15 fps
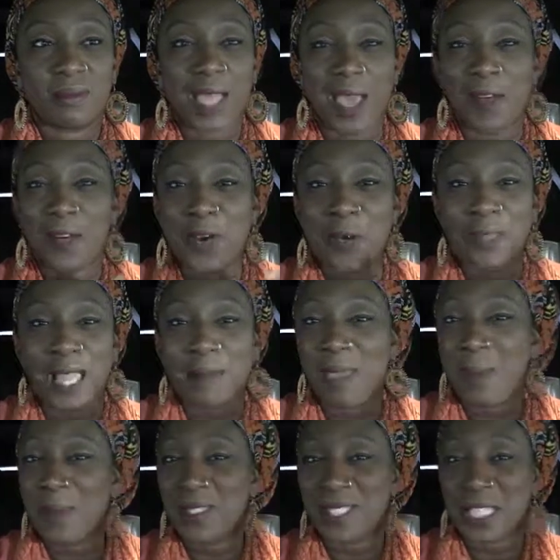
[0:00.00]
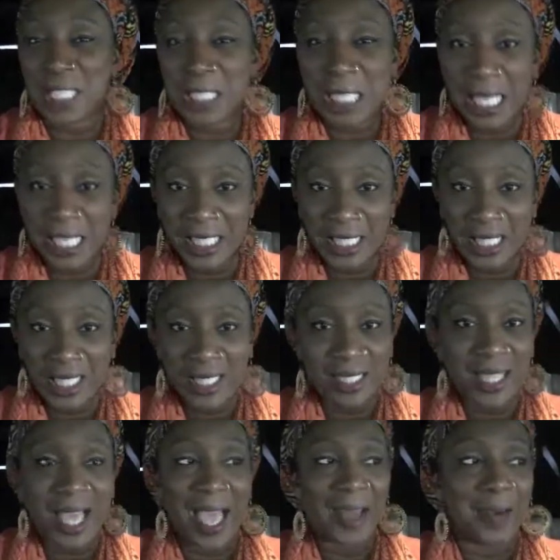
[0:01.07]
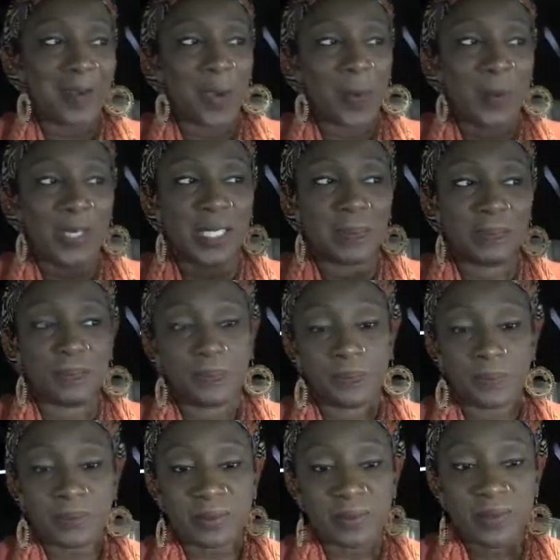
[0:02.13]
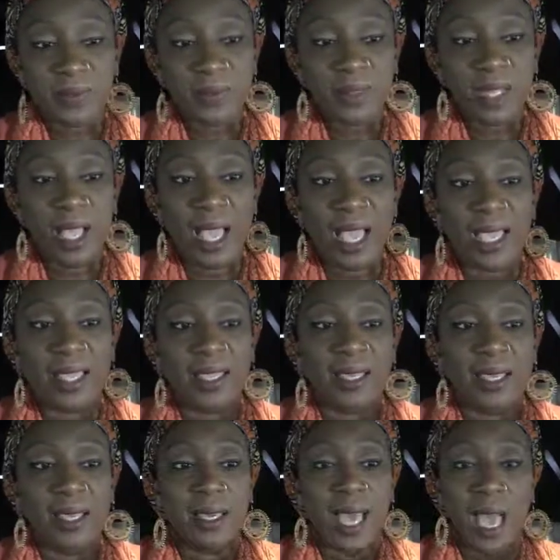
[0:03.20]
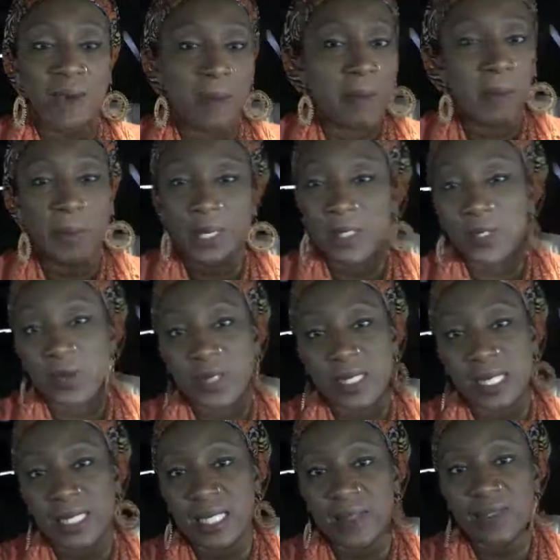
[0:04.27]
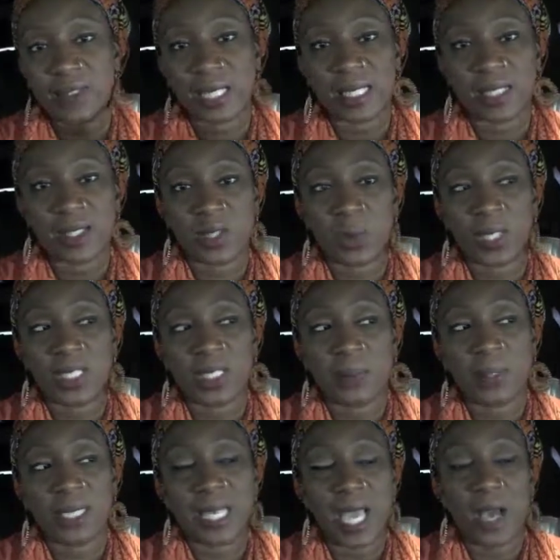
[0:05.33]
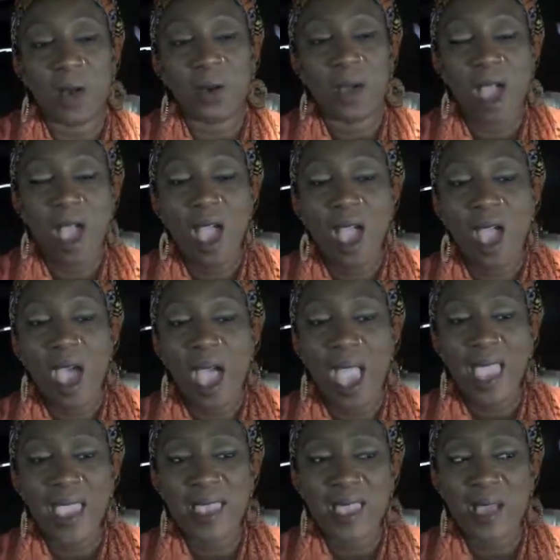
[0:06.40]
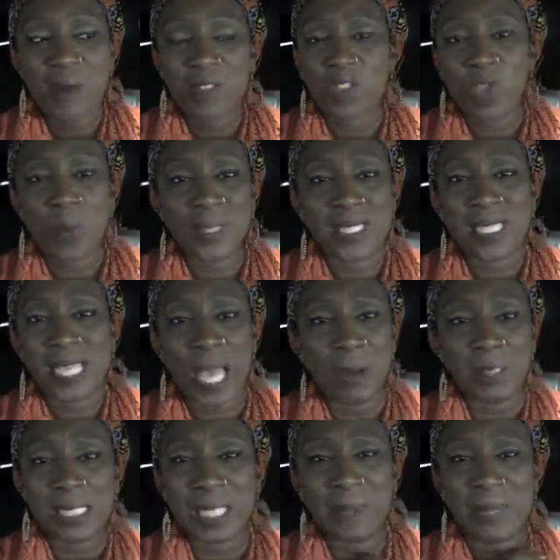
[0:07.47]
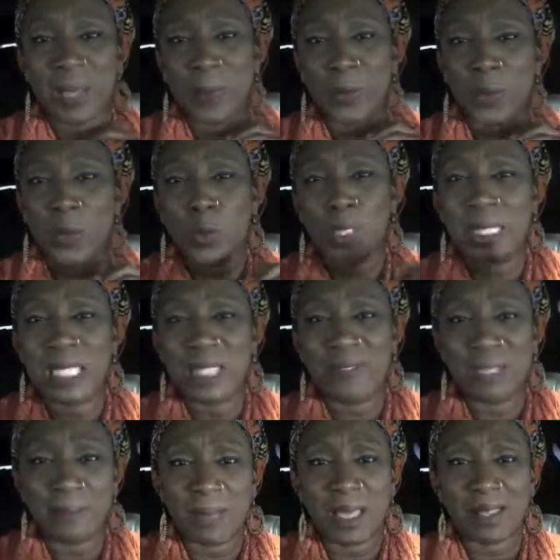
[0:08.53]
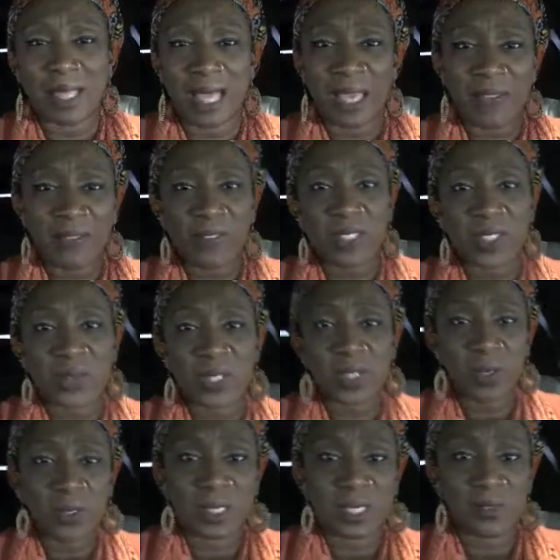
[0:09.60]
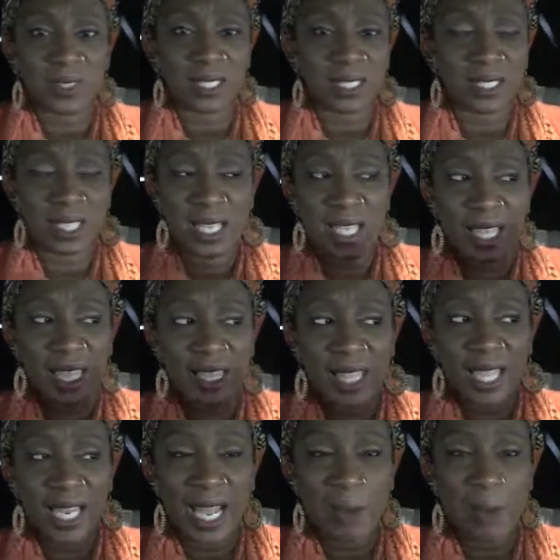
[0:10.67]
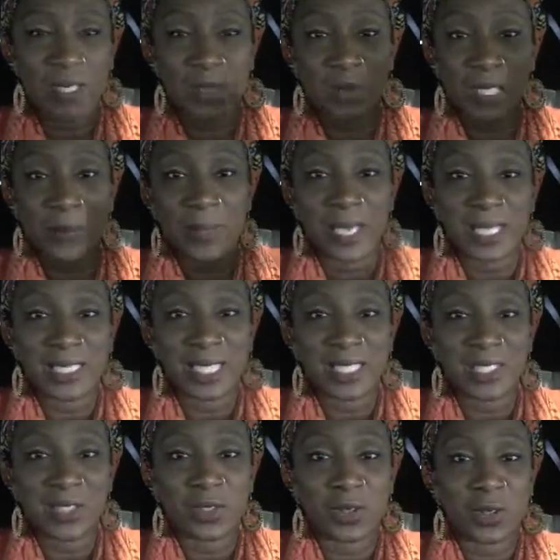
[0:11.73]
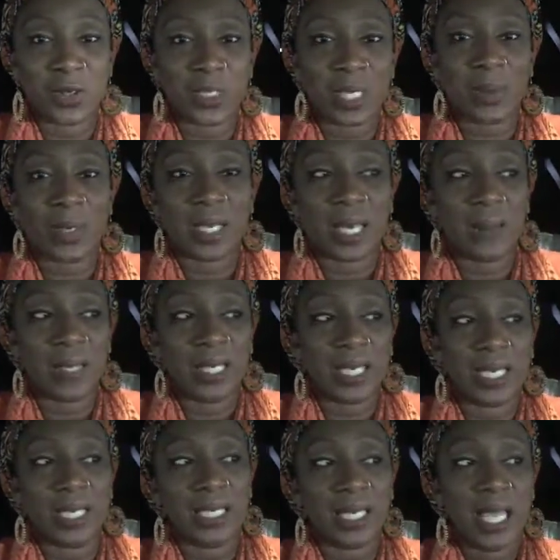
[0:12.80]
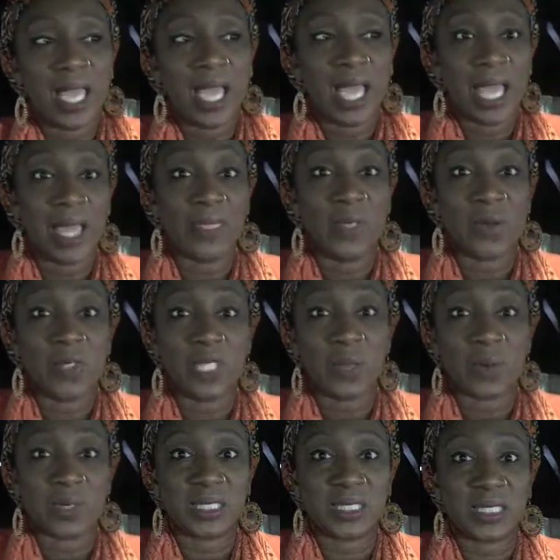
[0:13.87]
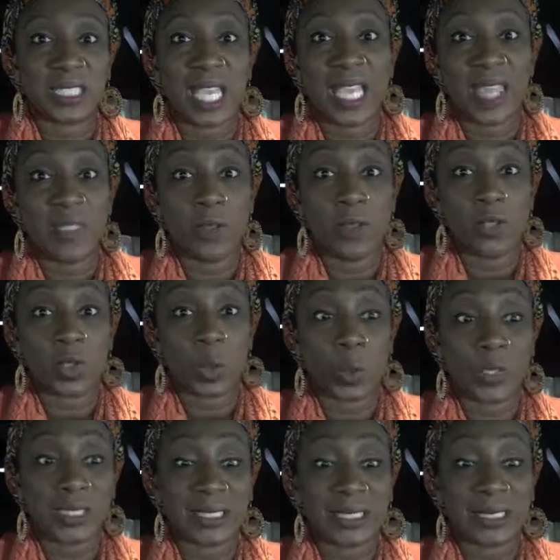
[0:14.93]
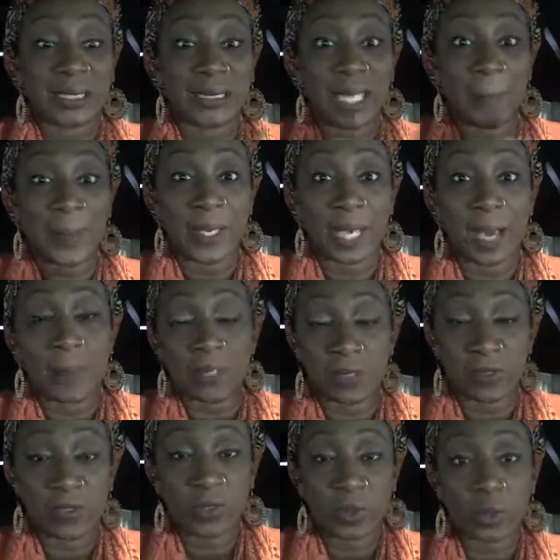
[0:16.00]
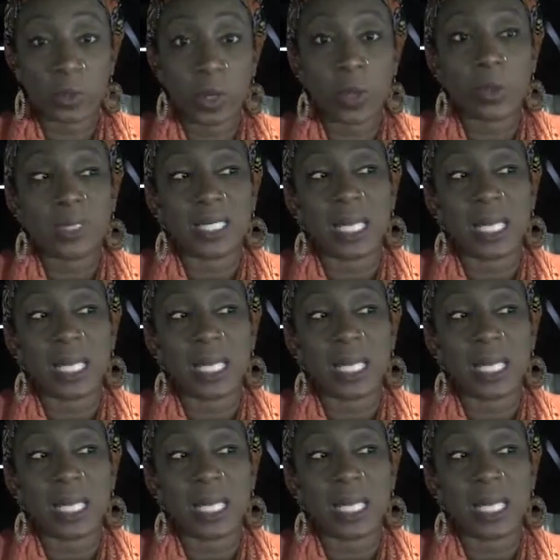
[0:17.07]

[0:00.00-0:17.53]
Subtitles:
I don't know, like maybe it's contagious. I don't know. But I remember being so sensitive to that situation. But now I was so busy counting people who were leaving my life as a result of this, that I wasn't really paying attention to those that were coming in and those that were staying and those who were stepping up to fill roles.